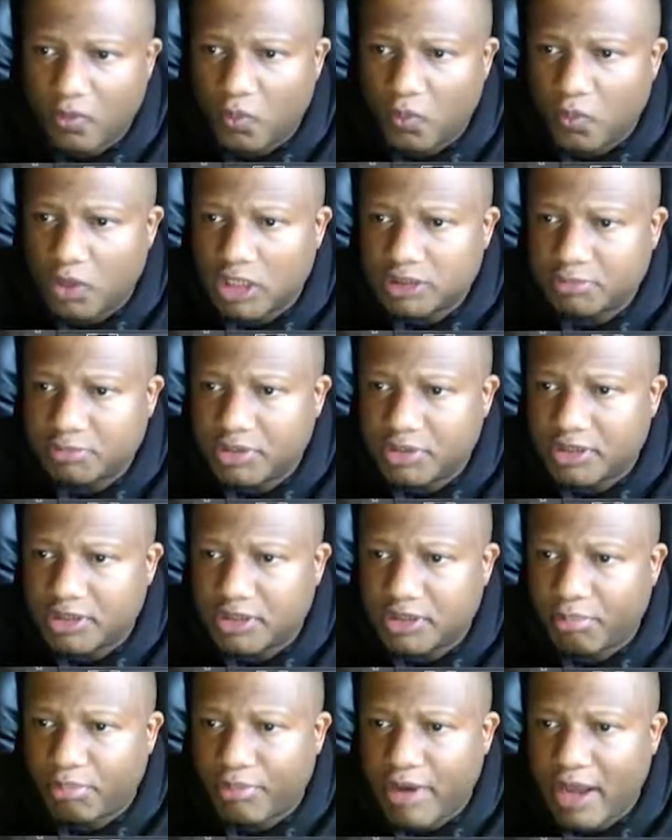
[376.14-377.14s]
Let's put
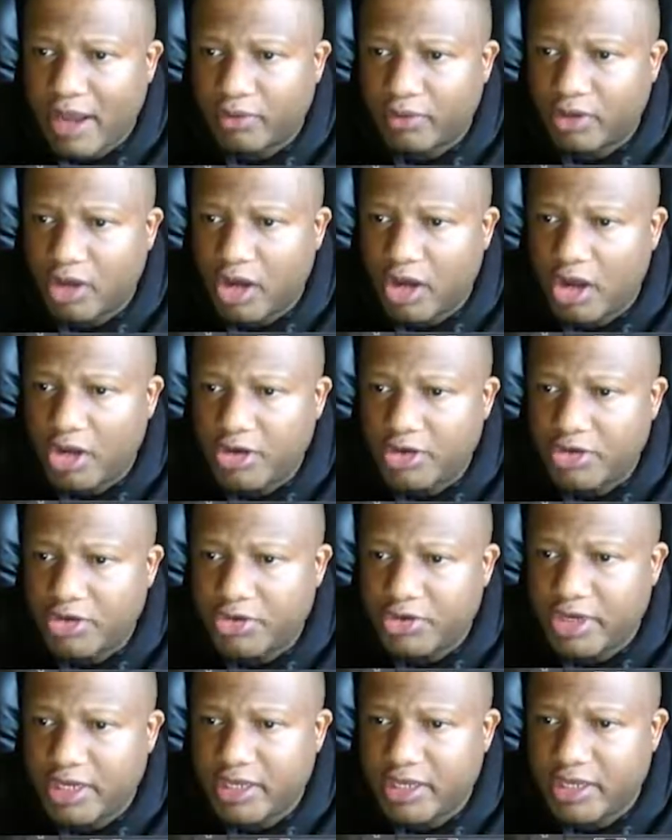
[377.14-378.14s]
the brown
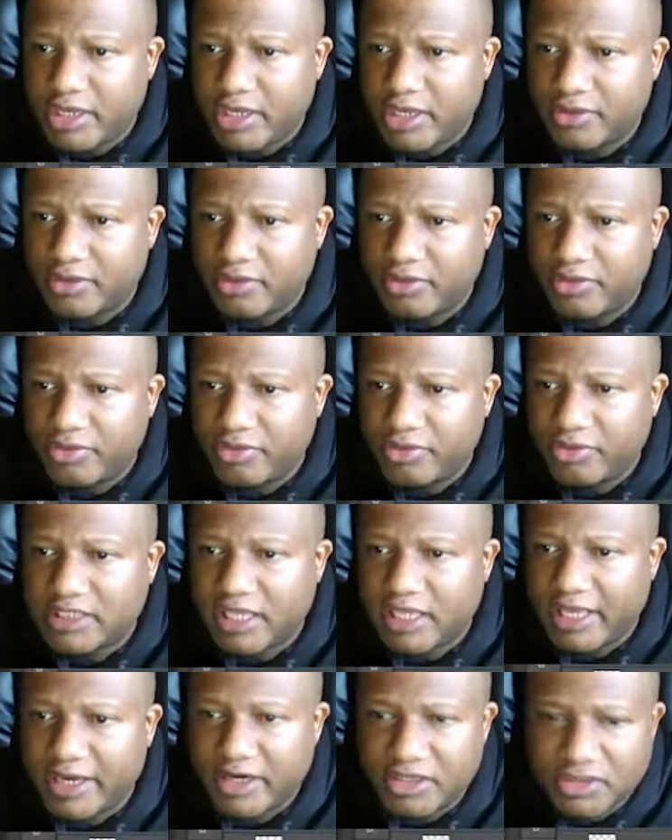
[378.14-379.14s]
underneath this
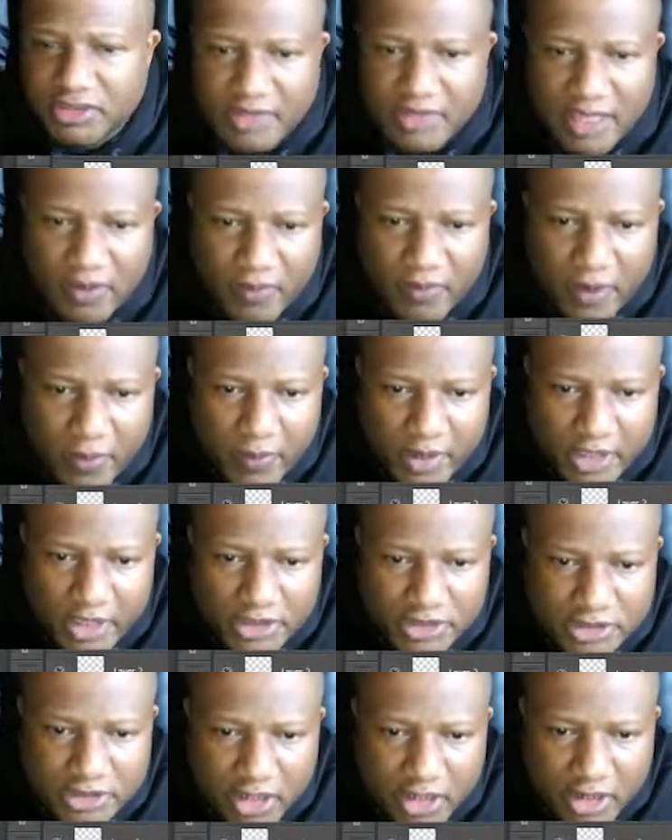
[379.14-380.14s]
layer so that way we can
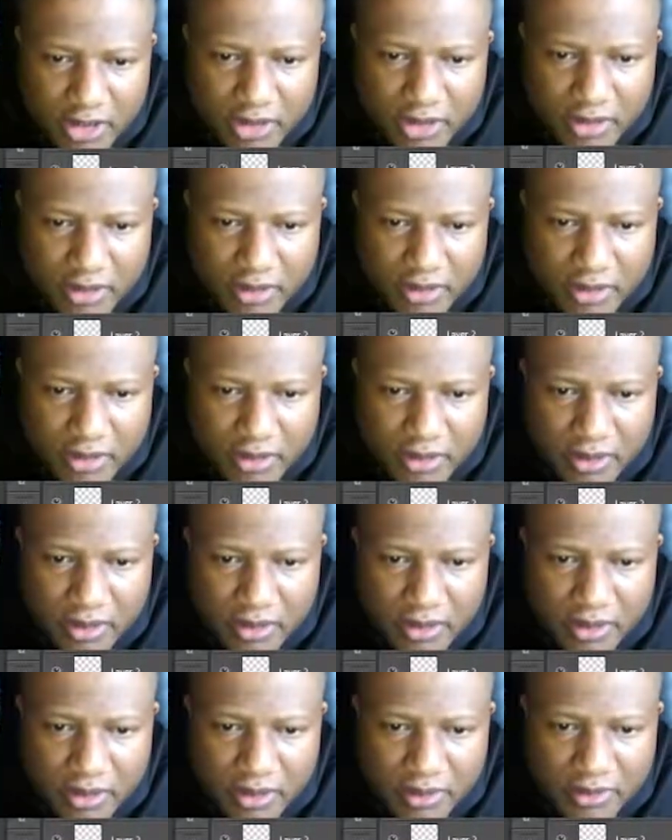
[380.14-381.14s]
start
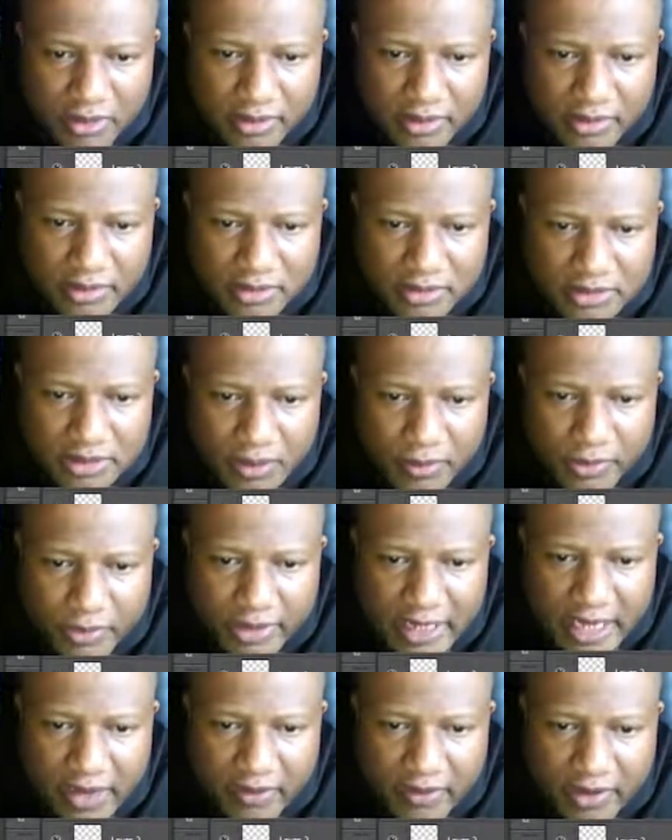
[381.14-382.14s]
somewhere
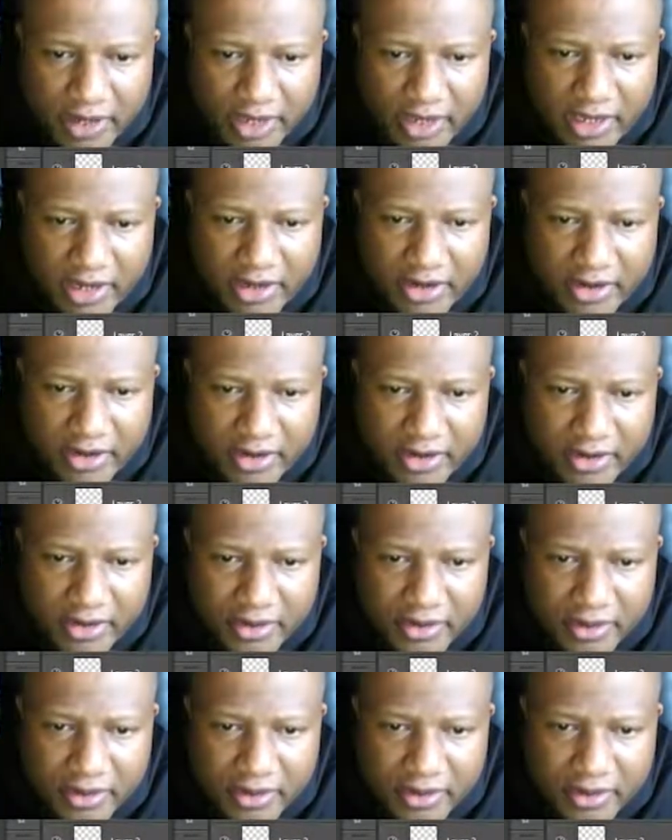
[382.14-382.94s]
down here.